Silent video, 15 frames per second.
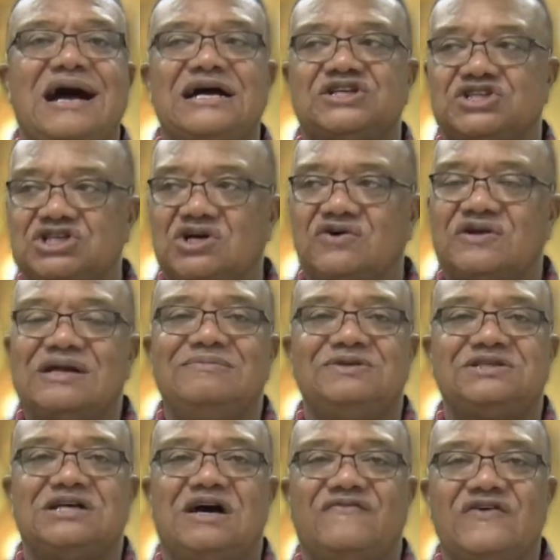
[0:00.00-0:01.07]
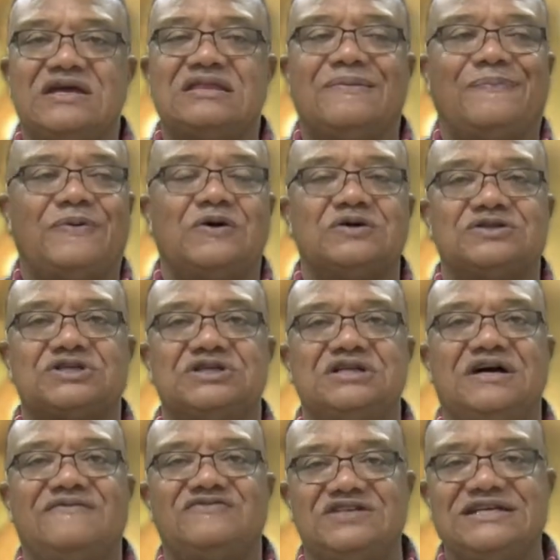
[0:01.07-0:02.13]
showed himself in the person of